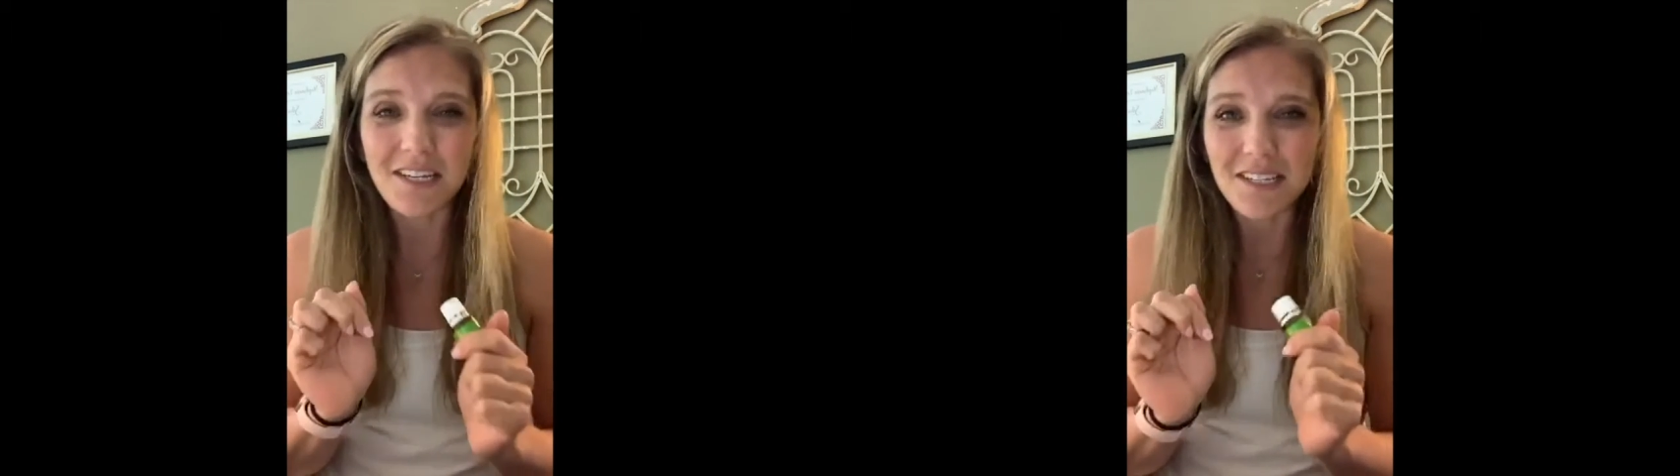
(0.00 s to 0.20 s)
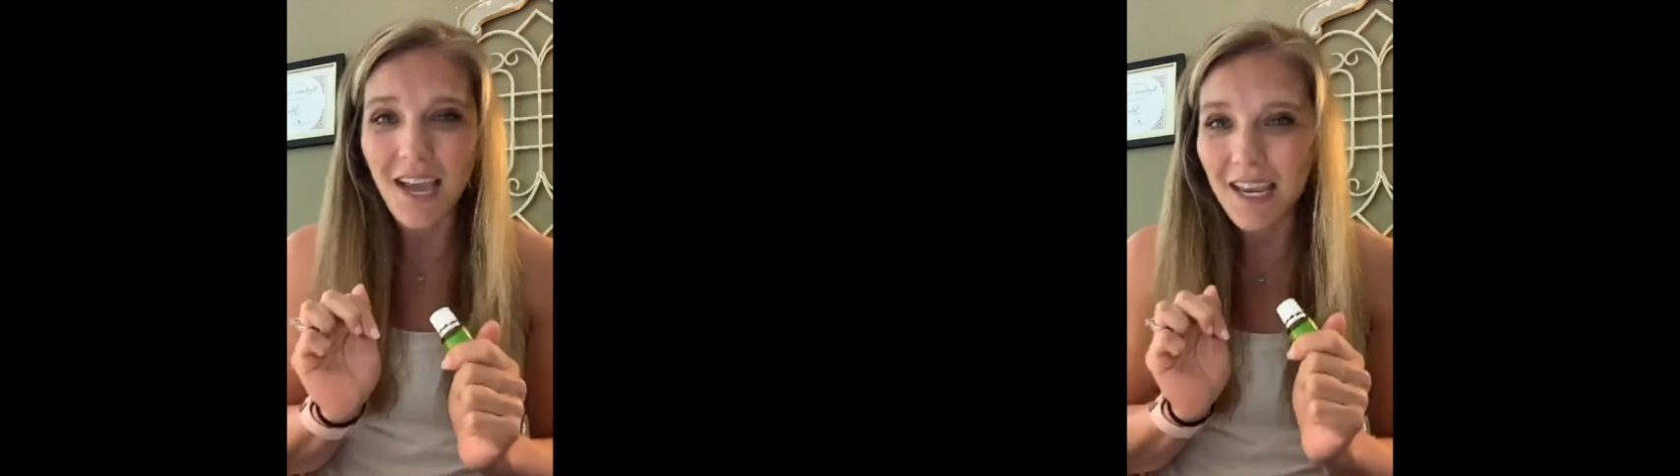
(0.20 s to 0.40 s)

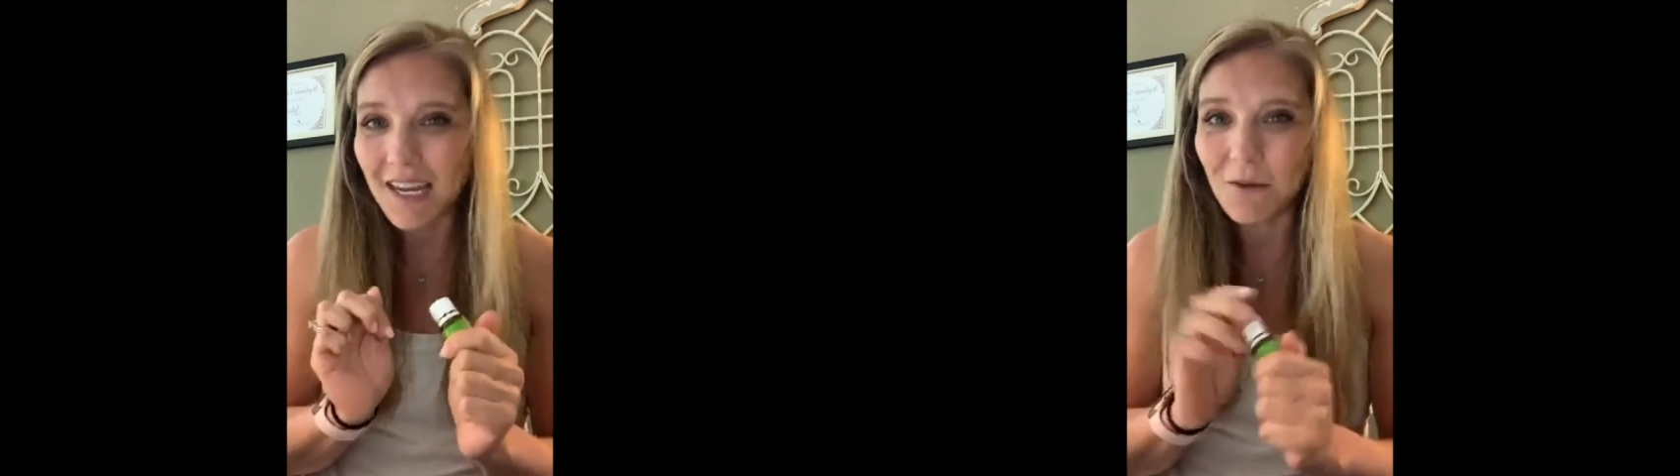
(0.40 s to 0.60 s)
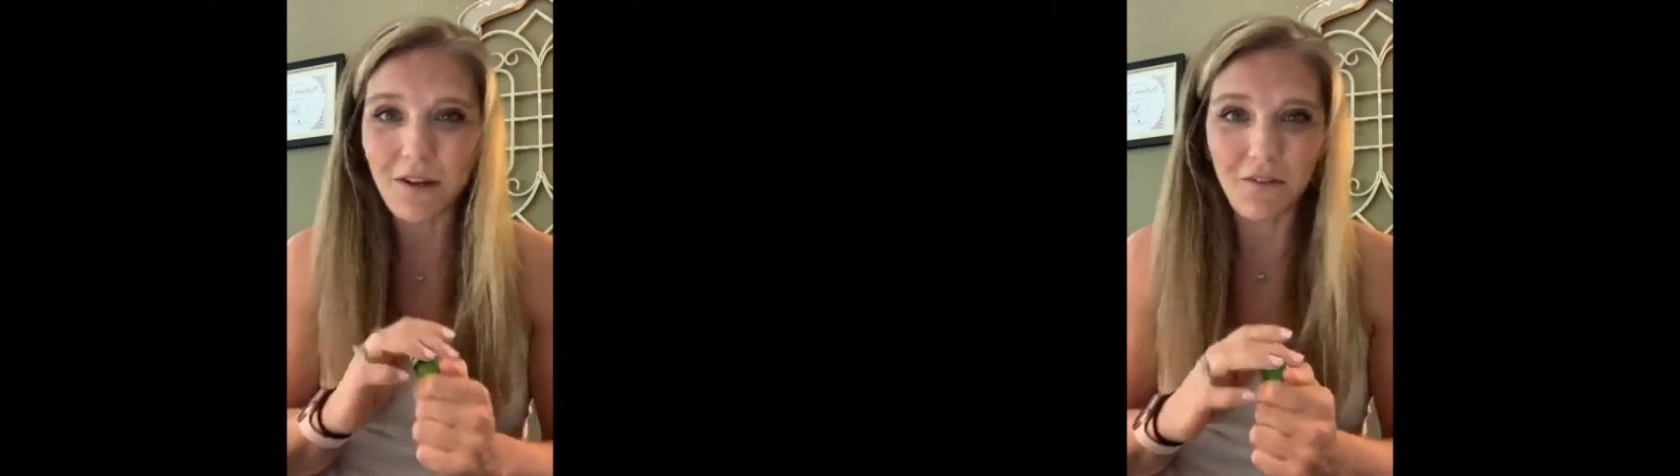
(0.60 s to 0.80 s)

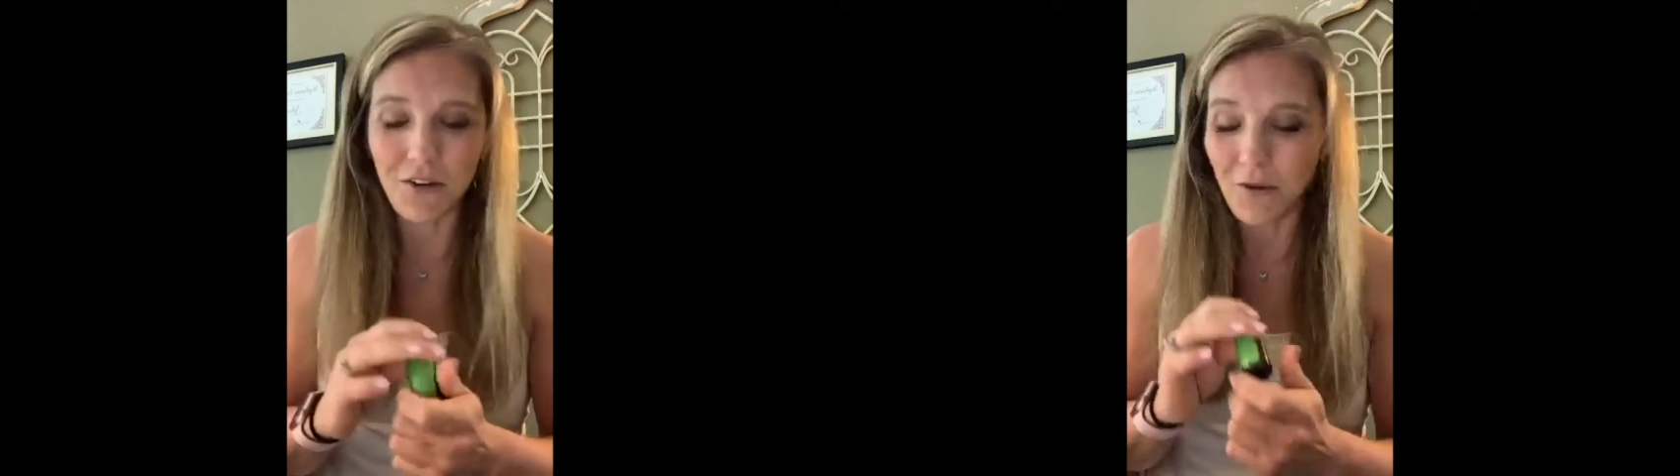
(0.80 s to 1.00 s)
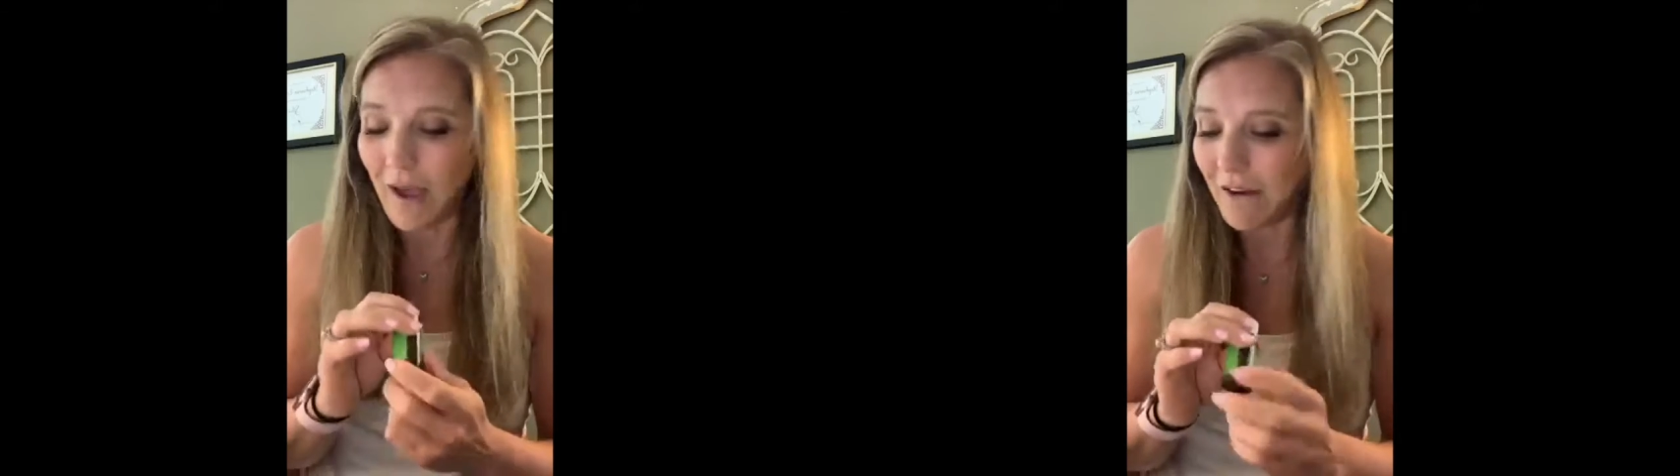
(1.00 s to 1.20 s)
anxiety, whatever
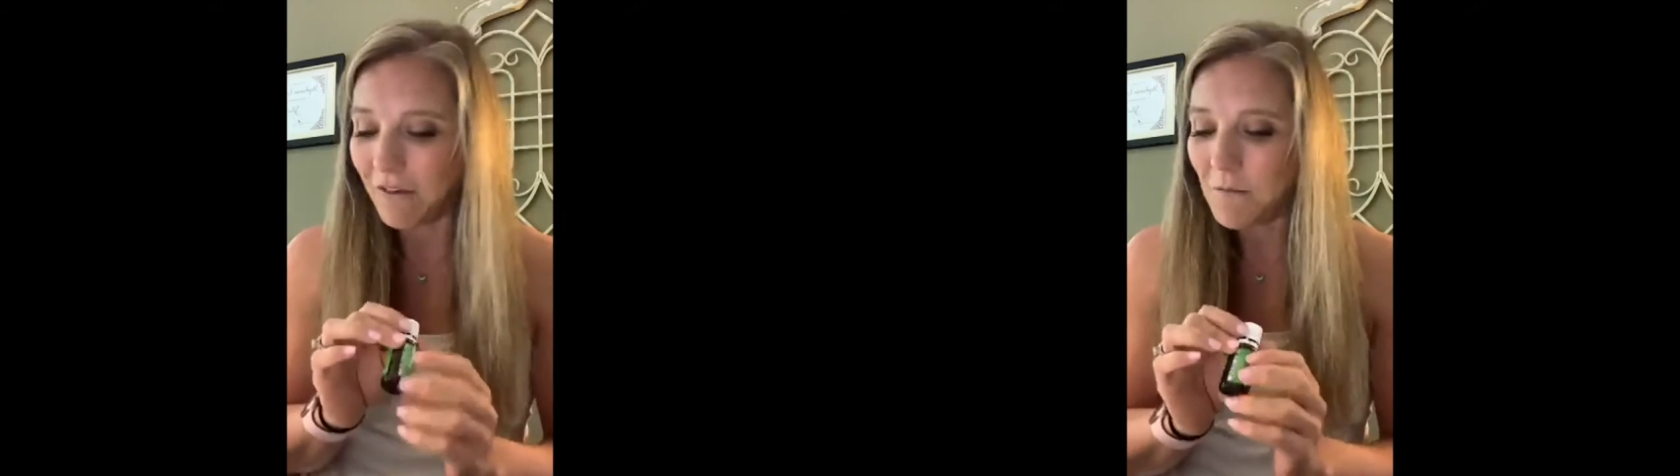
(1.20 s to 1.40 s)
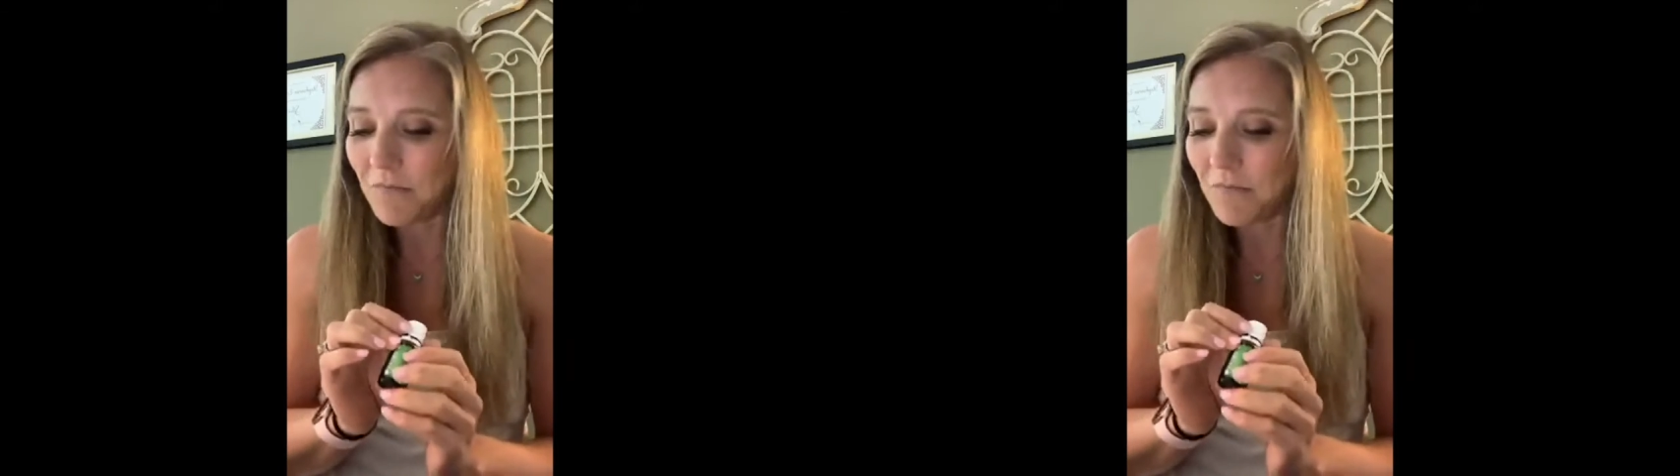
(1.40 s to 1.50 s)
you have